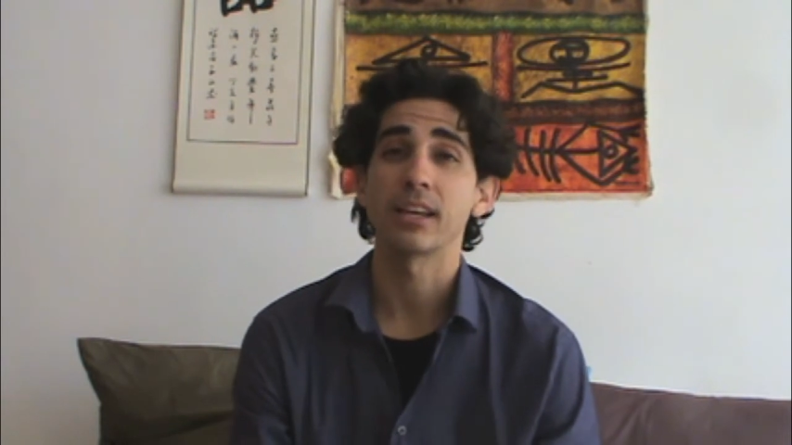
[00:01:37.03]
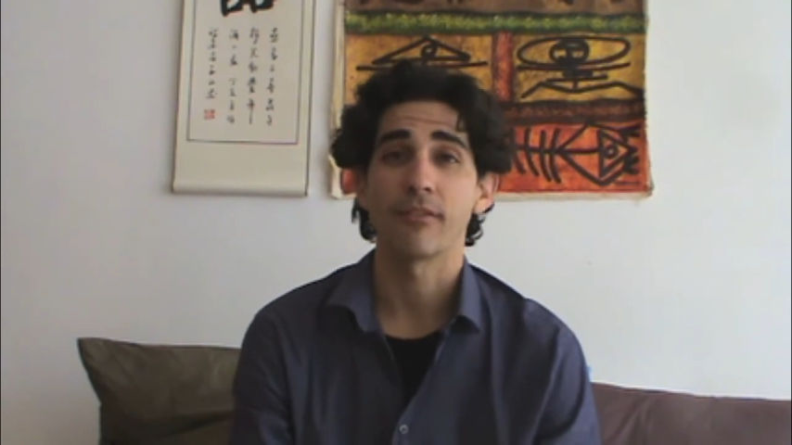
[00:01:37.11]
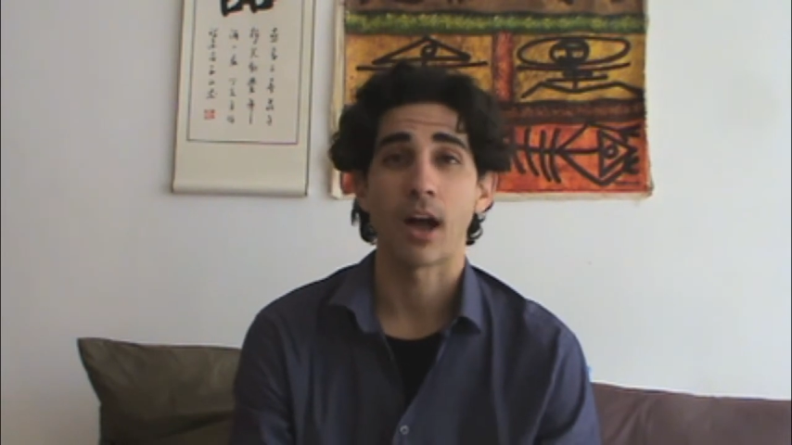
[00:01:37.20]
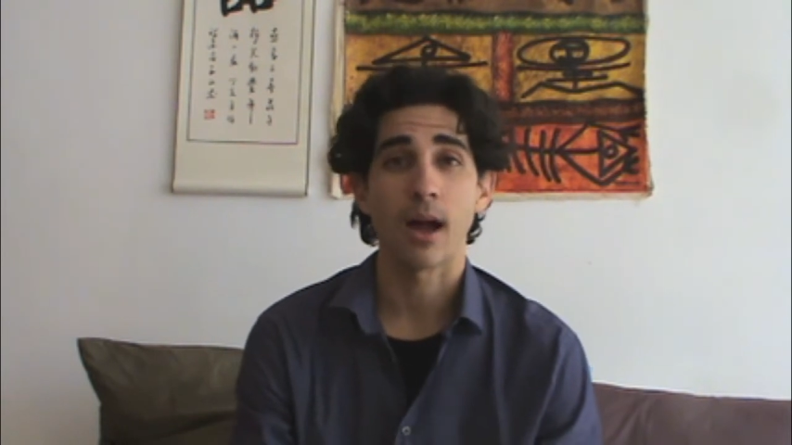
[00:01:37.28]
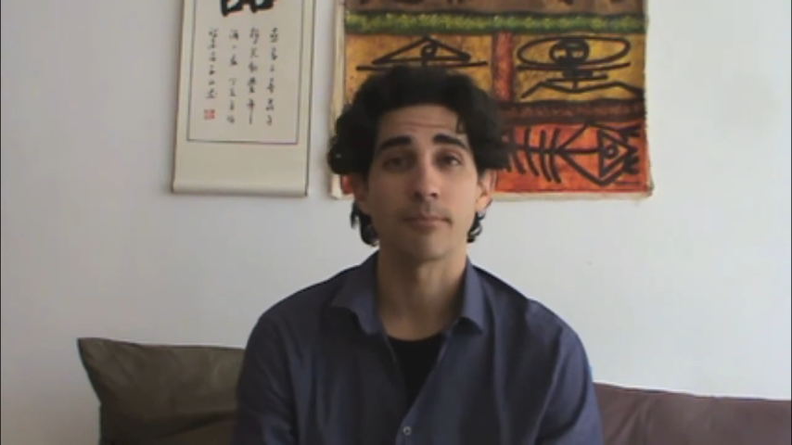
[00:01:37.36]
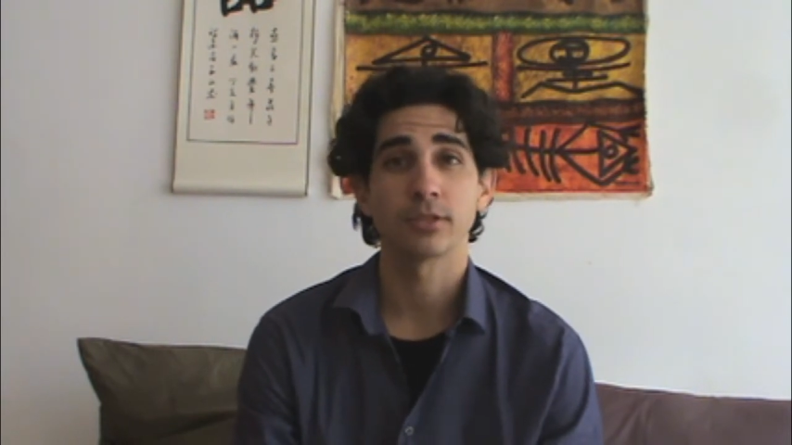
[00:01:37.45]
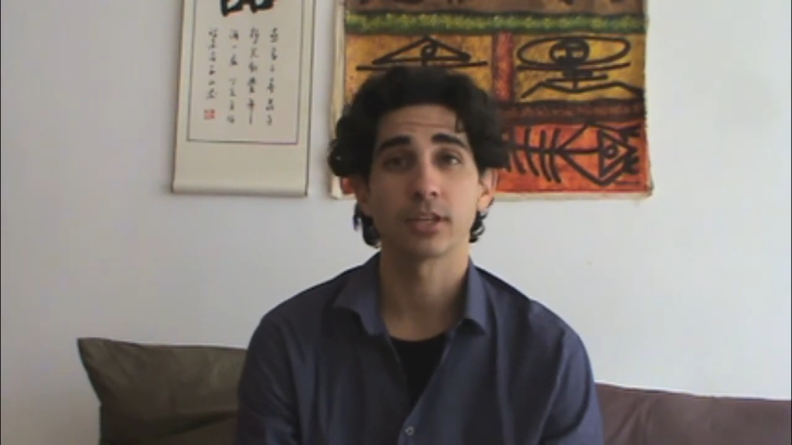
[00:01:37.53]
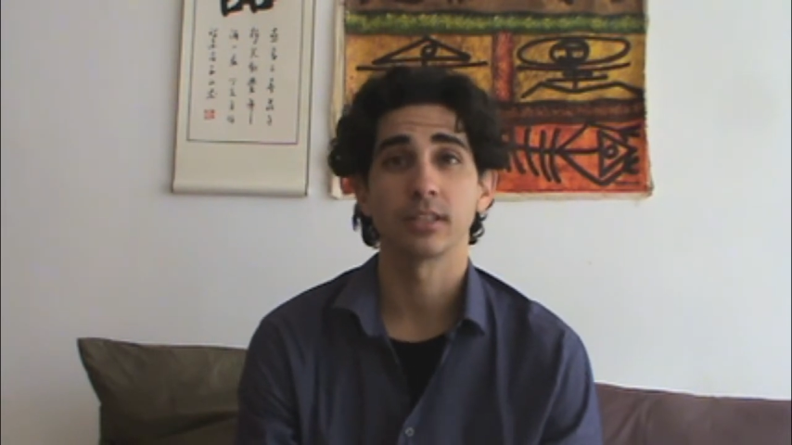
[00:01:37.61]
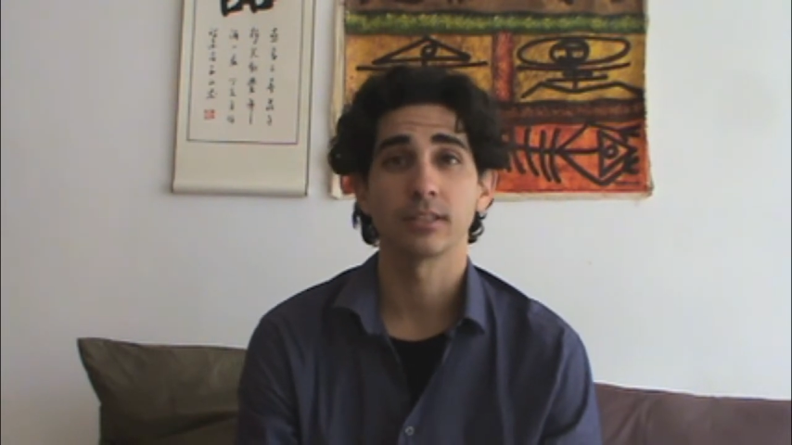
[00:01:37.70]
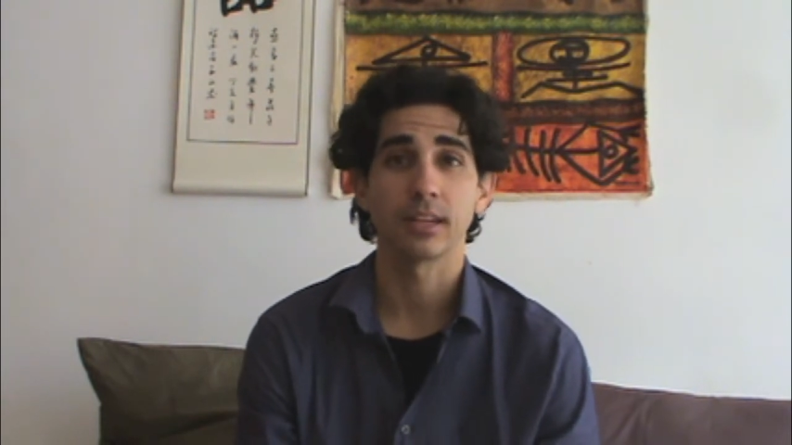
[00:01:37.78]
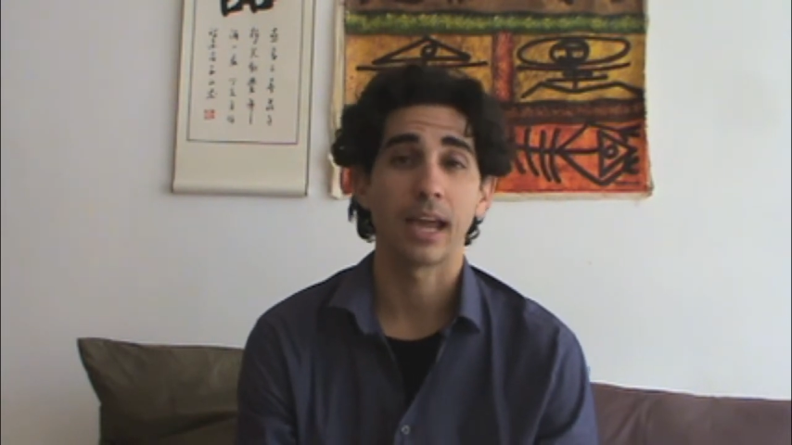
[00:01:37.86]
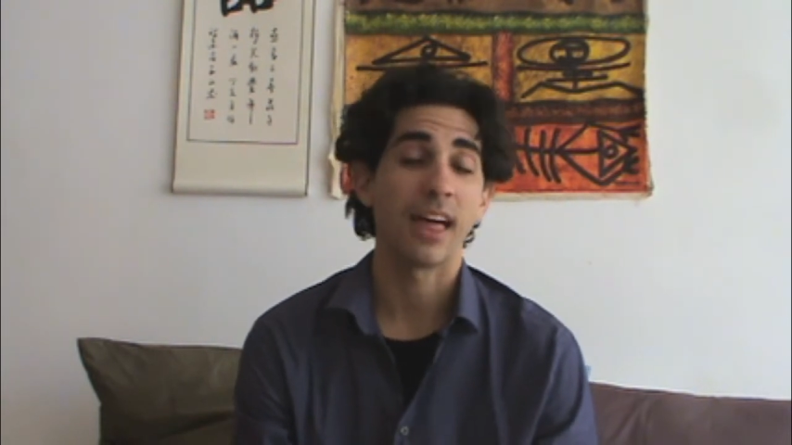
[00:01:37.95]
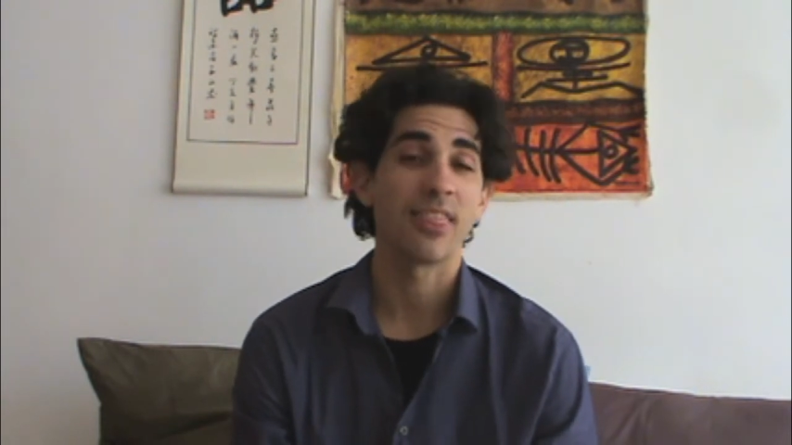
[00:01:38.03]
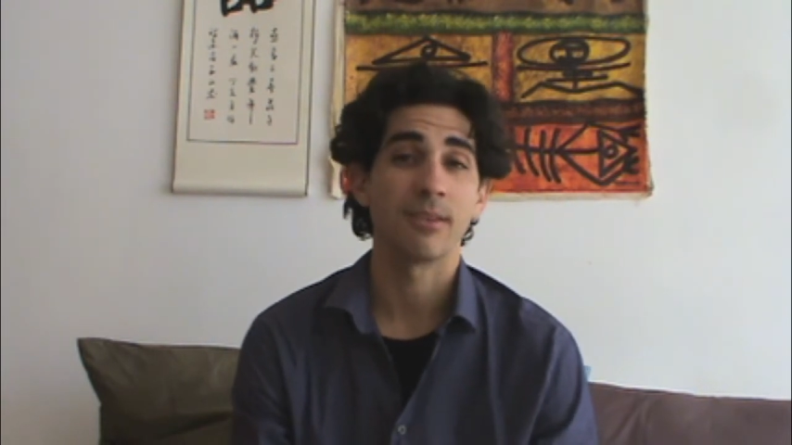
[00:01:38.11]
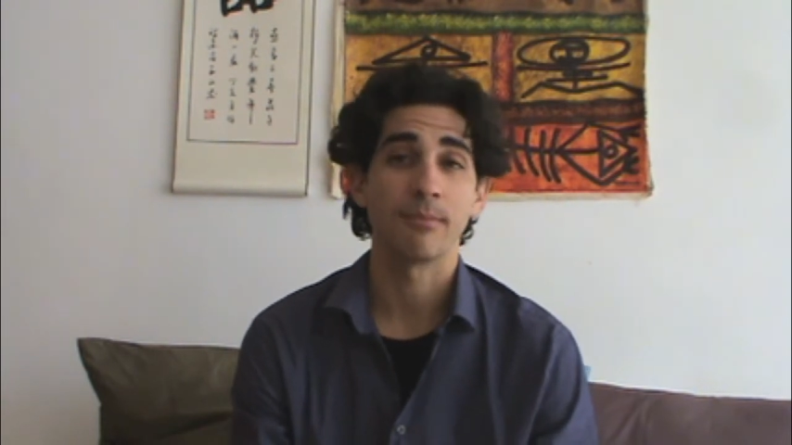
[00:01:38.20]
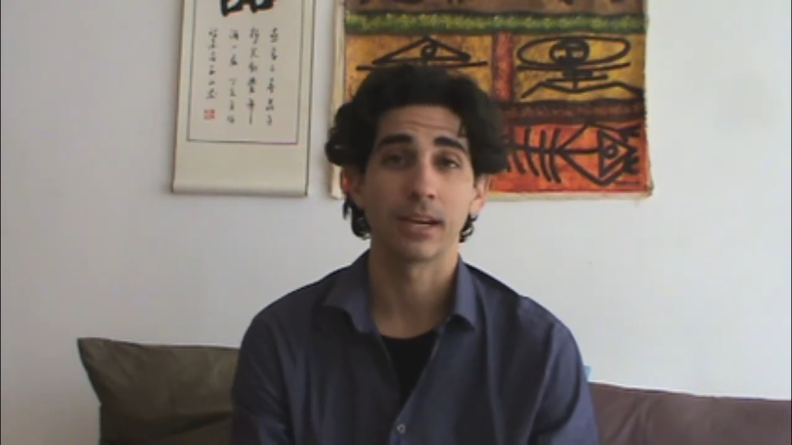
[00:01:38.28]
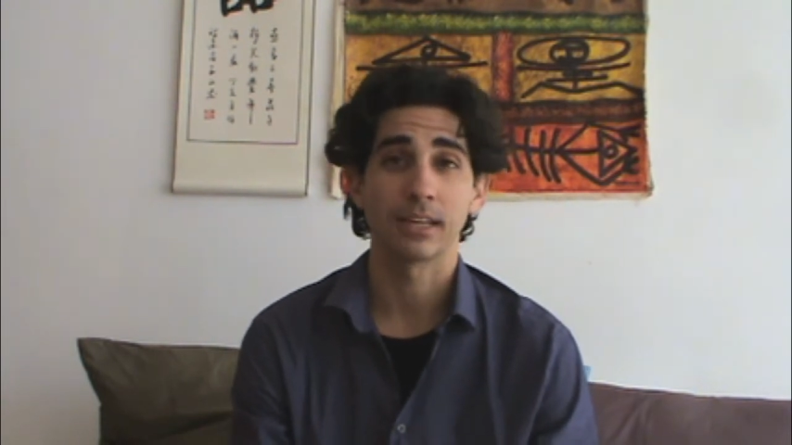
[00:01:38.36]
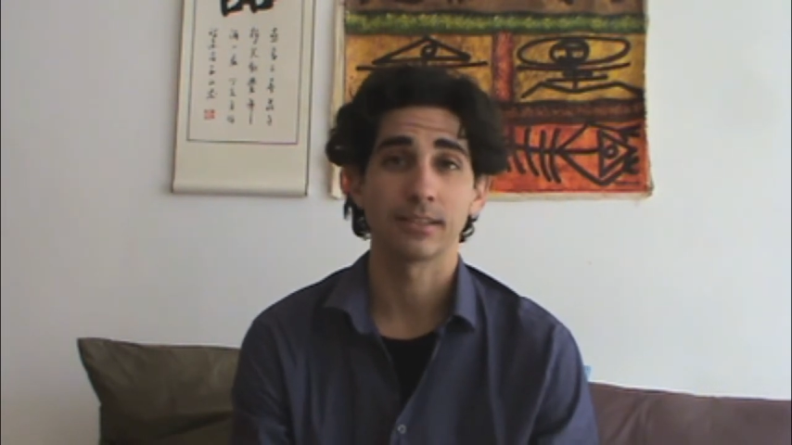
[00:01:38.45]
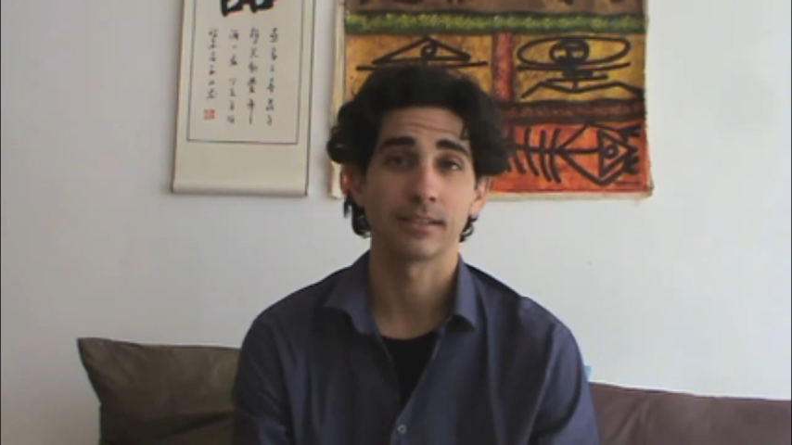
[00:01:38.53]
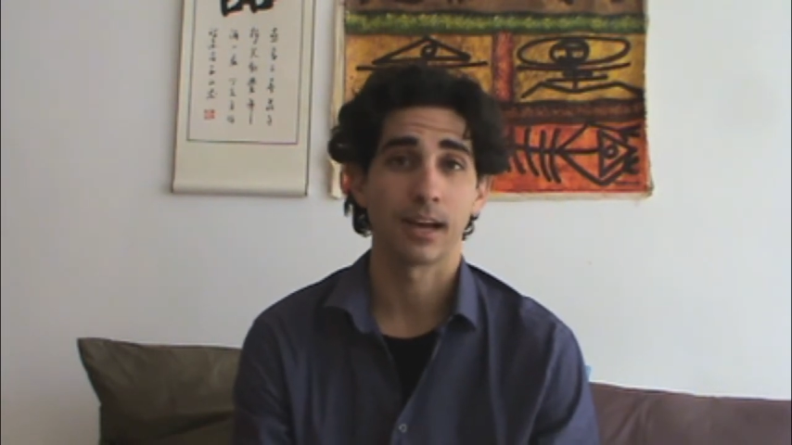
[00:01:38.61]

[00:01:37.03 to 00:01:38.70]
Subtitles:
are plenty of options at